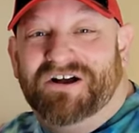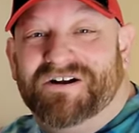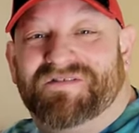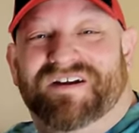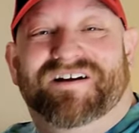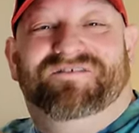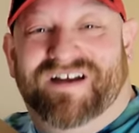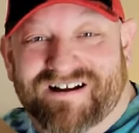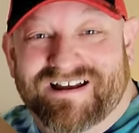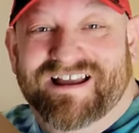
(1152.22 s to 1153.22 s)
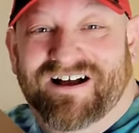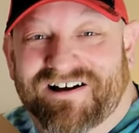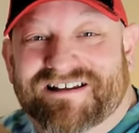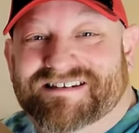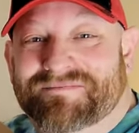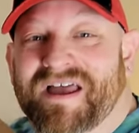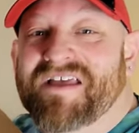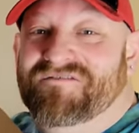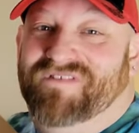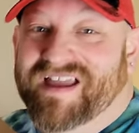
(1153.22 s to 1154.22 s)
Tucker, for your very awesome
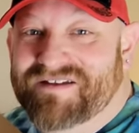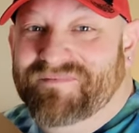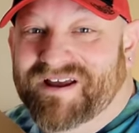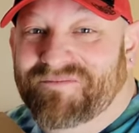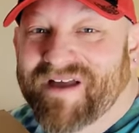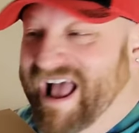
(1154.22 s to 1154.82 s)
fan mail